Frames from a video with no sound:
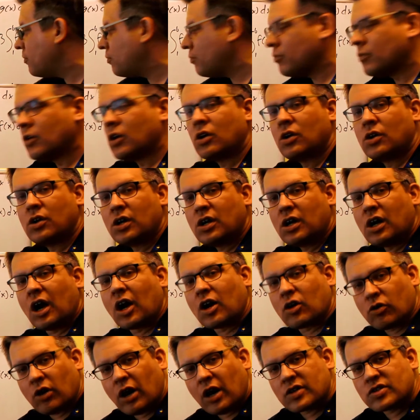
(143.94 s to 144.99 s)
it
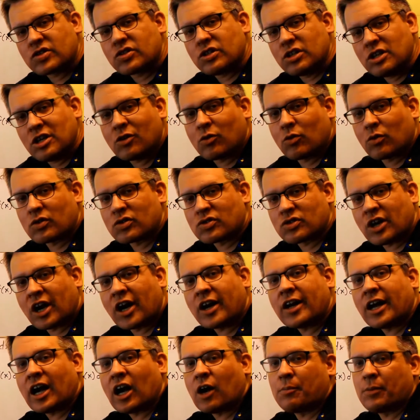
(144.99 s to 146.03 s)
across the equal
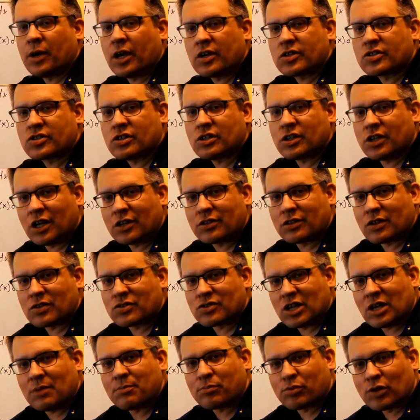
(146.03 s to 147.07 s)
sign, I'll basically get the
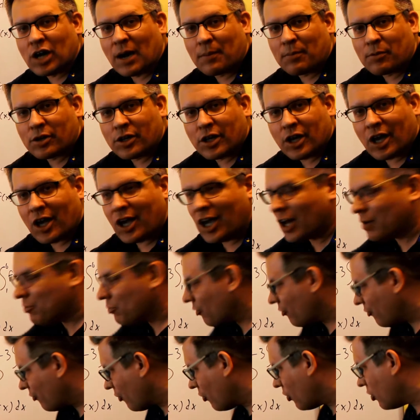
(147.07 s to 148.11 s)
same property I had
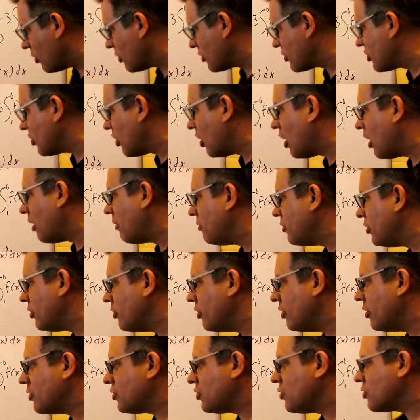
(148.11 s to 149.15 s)
before. So all I'm
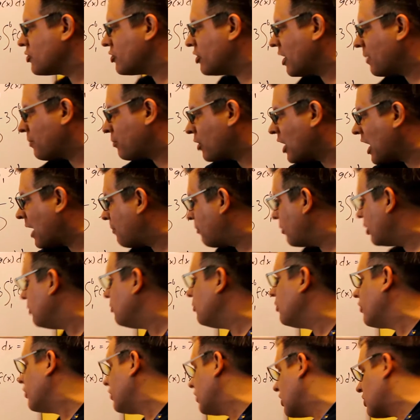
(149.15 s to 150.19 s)
doing is using that property,
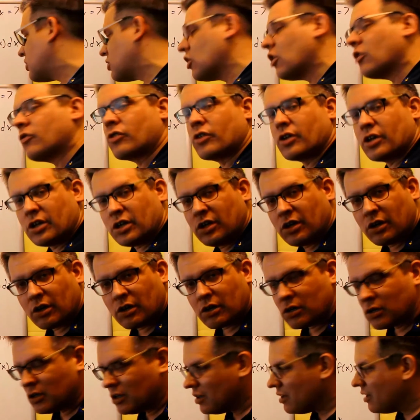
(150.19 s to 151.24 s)
moving this over to
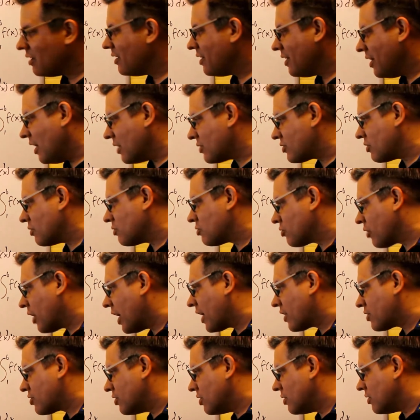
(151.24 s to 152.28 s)
here. It's
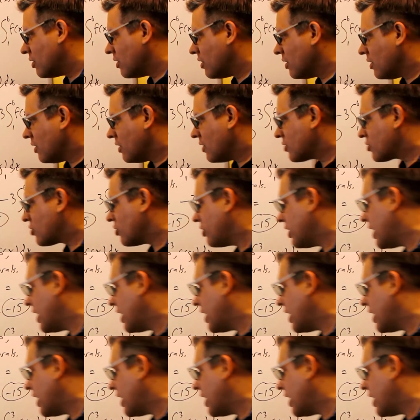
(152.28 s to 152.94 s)
subtraction. So